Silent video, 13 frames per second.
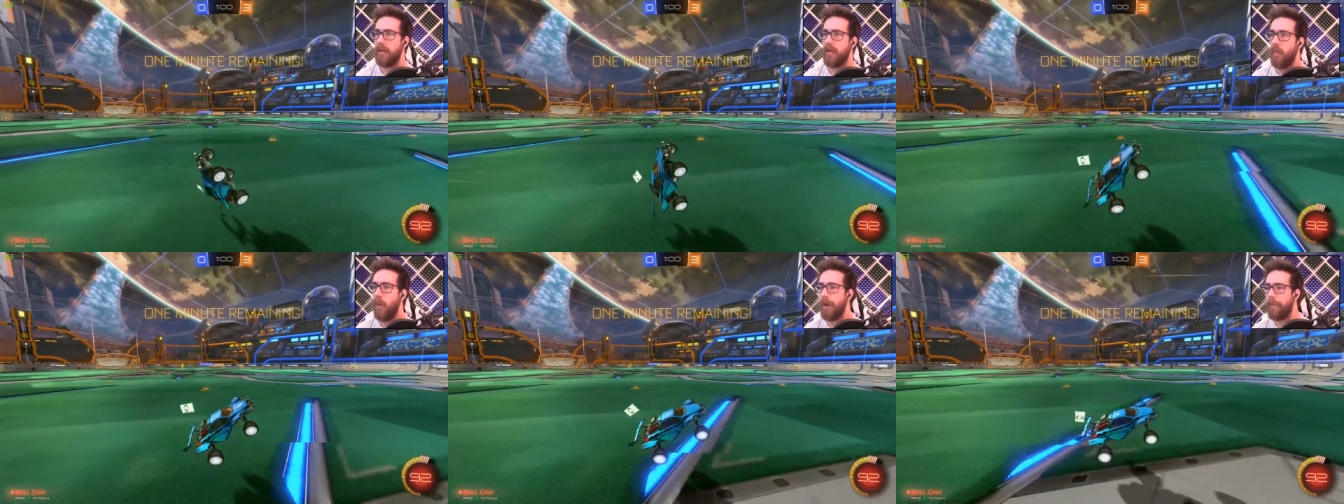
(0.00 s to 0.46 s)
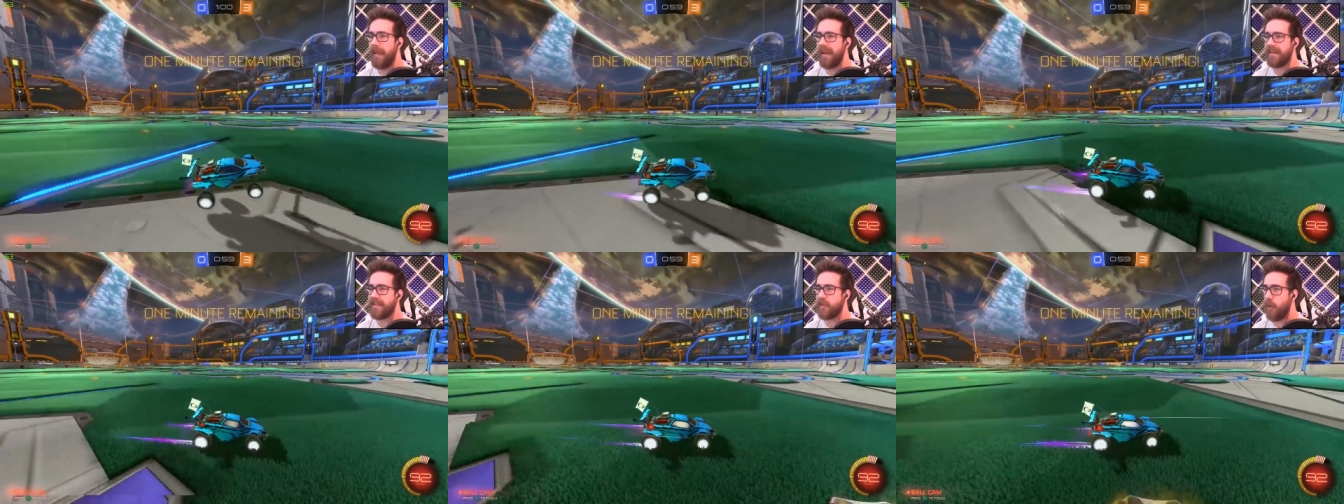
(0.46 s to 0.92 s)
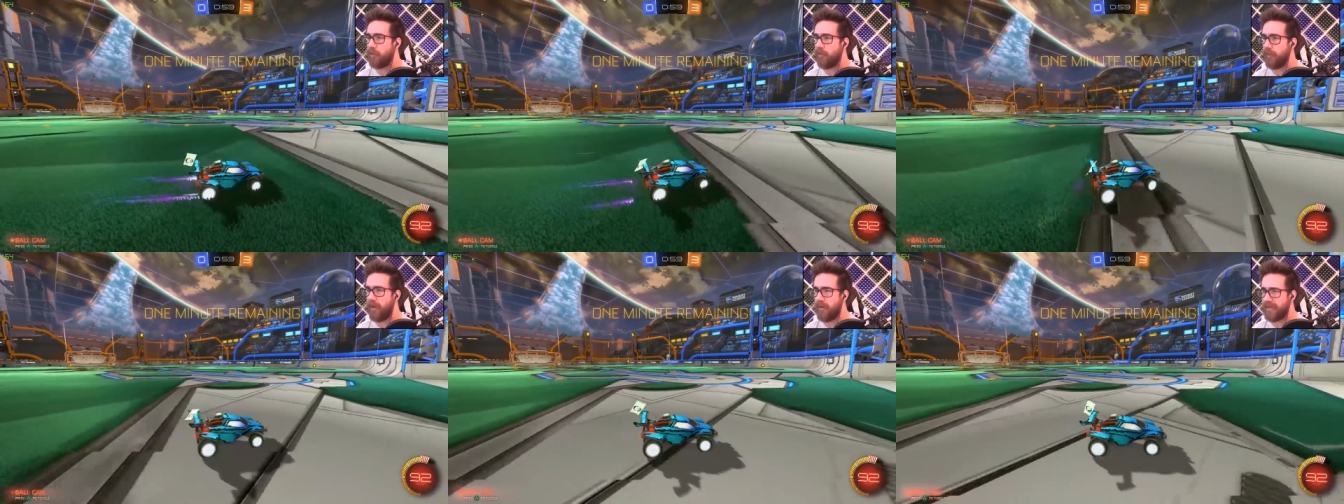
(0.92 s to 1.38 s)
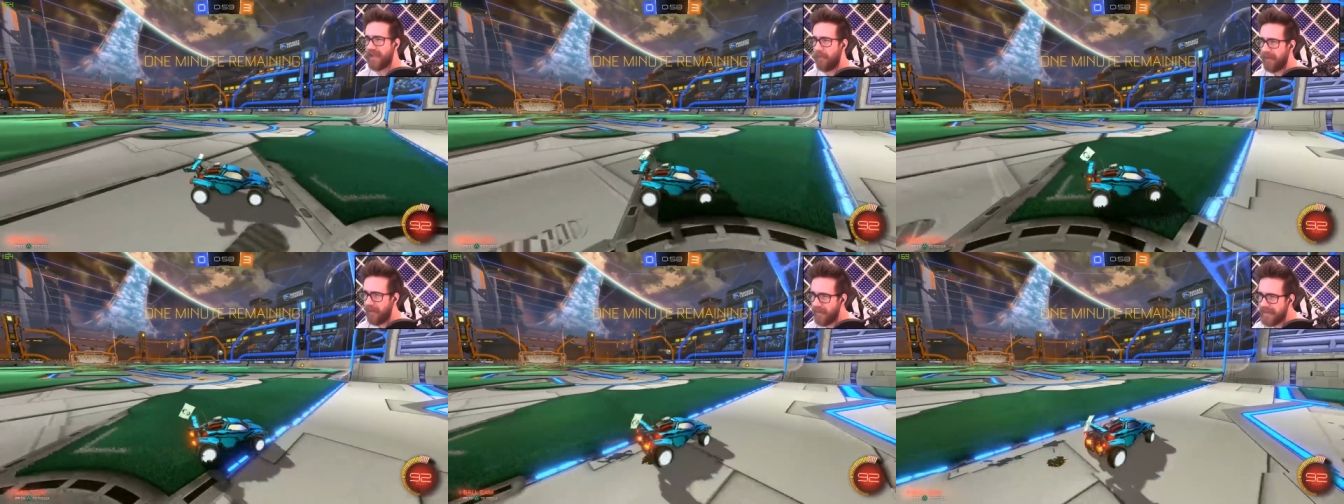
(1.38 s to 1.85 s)
1 minute to score 3 goals. Can
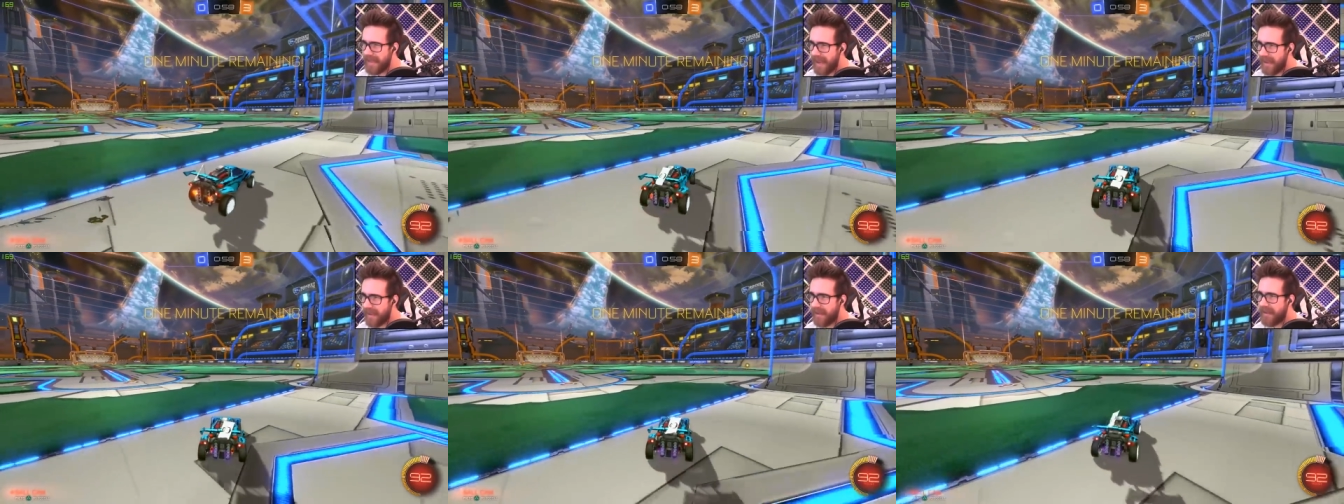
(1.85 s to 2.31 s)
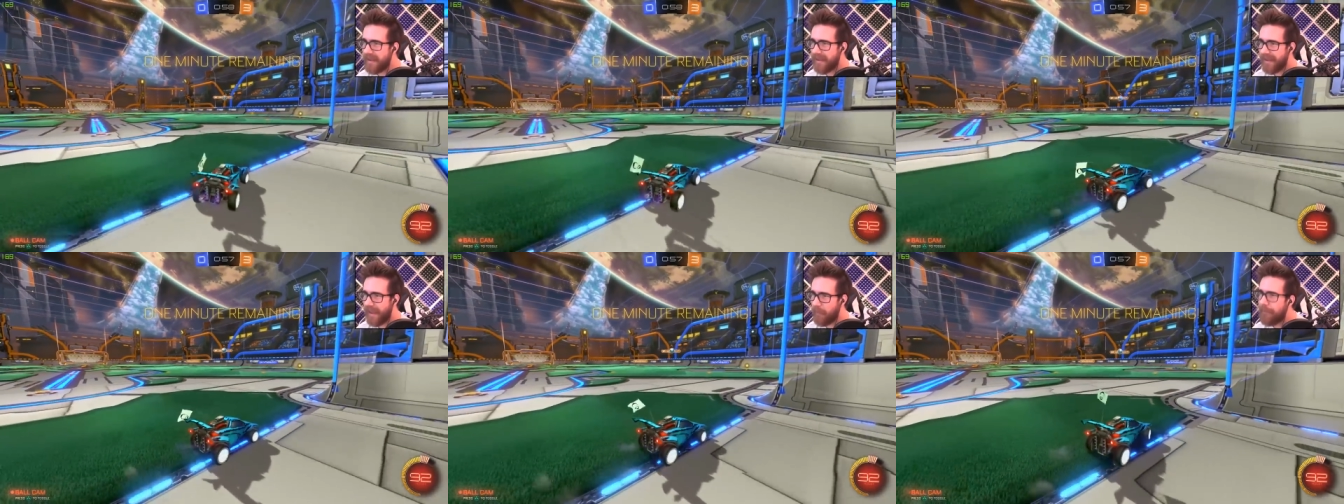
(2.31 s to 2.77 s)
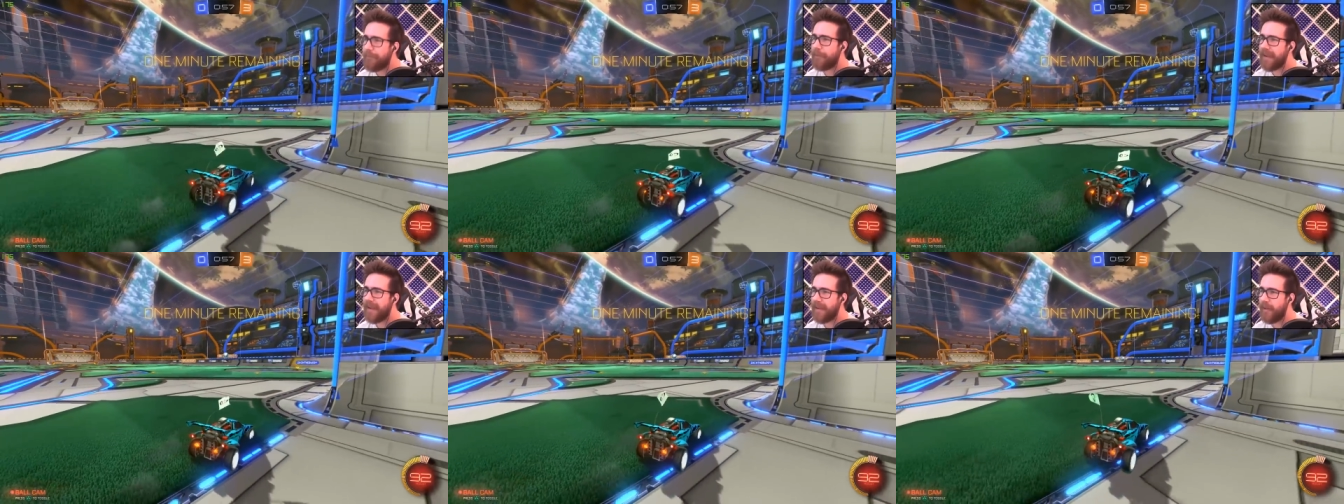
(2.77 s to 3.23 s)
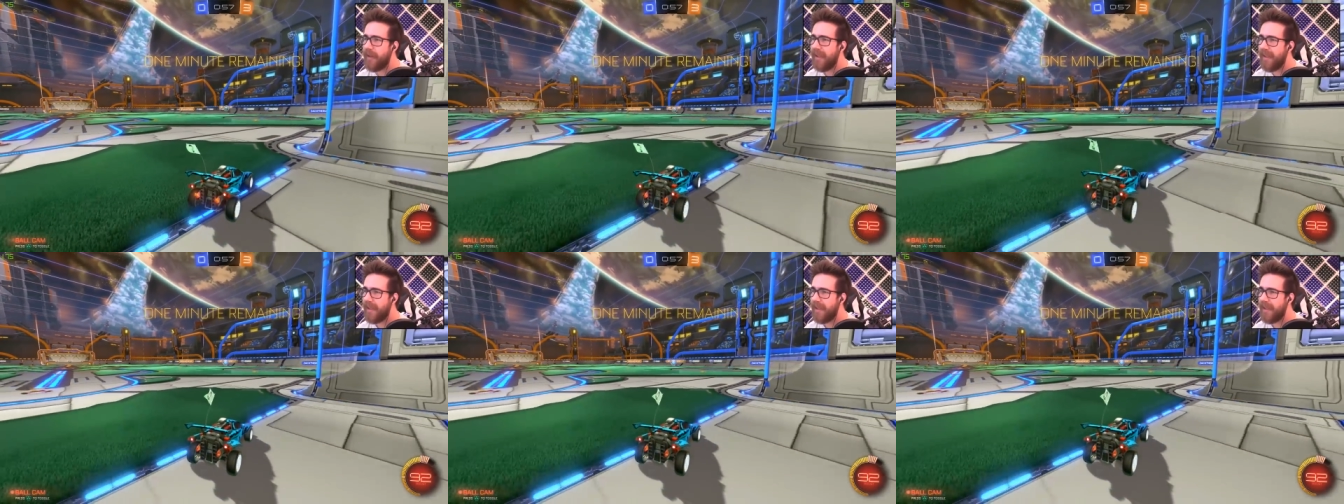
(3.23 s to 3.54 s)
we do it, Zach? Can we freaking do it?